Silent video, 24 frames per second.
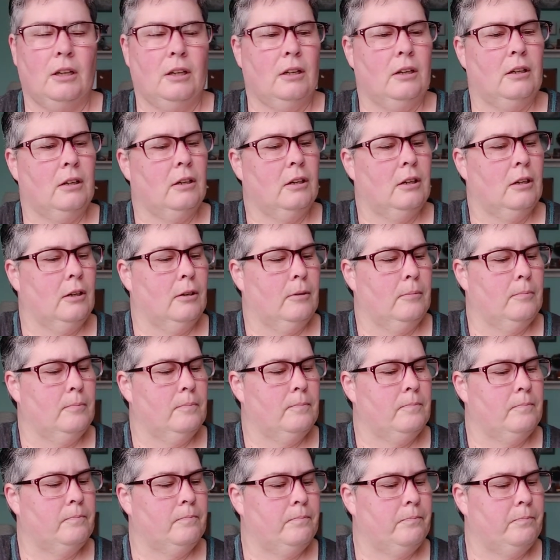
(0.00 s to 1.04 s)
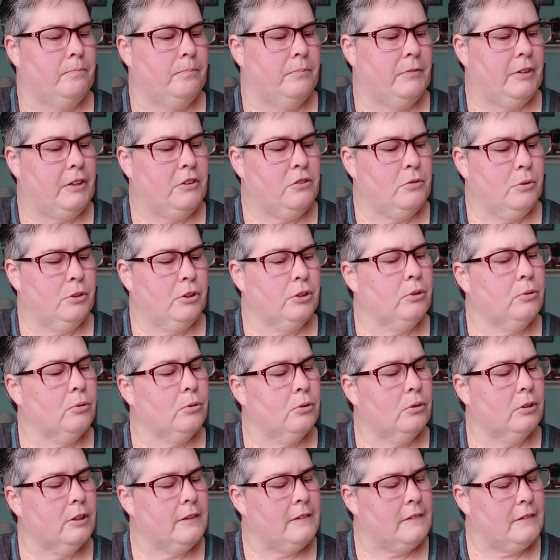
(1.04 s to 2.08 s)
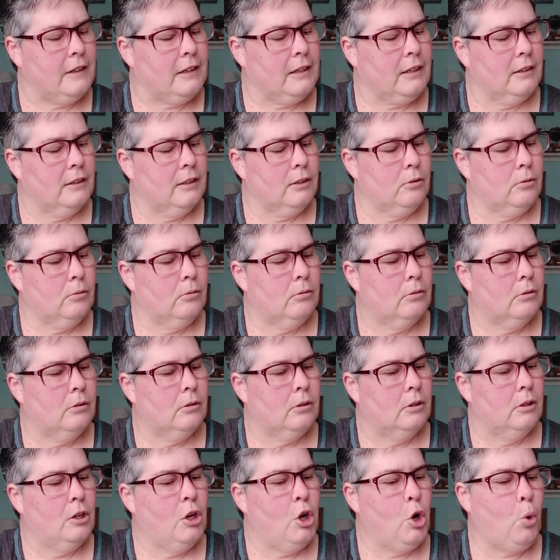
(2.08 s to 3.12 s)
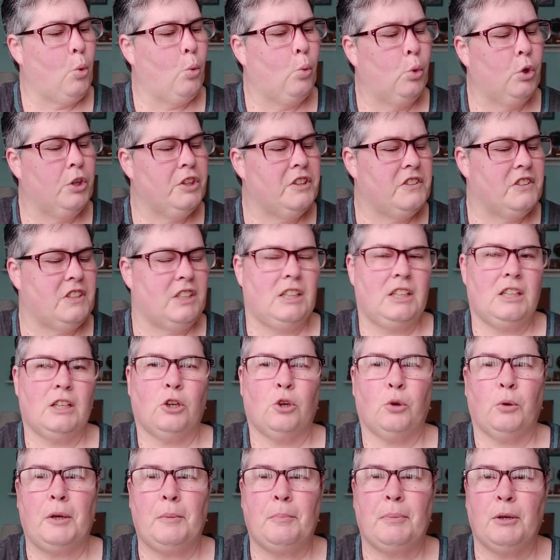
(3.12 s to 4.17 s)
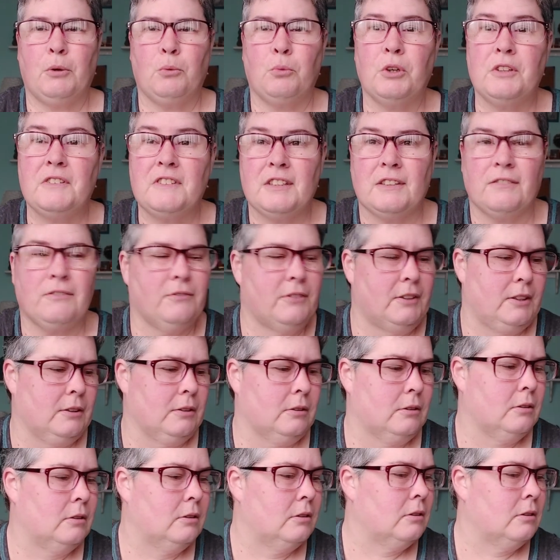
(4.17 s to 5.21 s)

Um, that's really cool. It's like a little woodsy, creepy woodsy feel